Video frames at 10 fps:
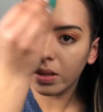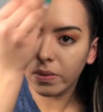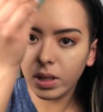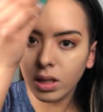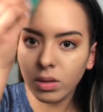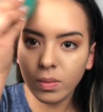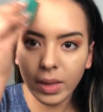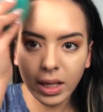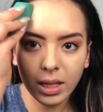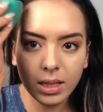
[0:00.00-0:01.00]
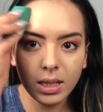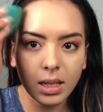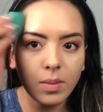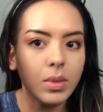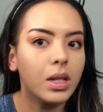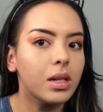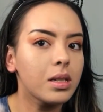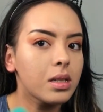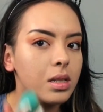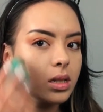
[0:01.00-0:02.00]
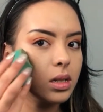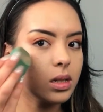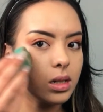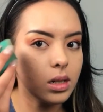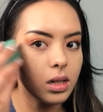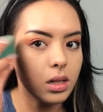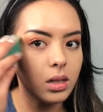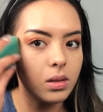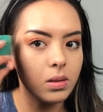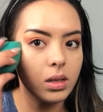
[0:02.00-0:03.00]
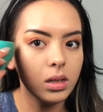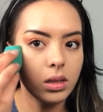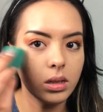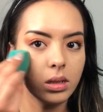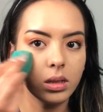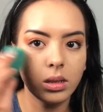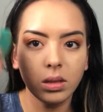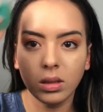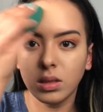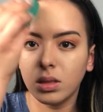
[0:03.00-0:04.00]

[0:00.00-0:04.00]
if you don't make it seamless, oh girl,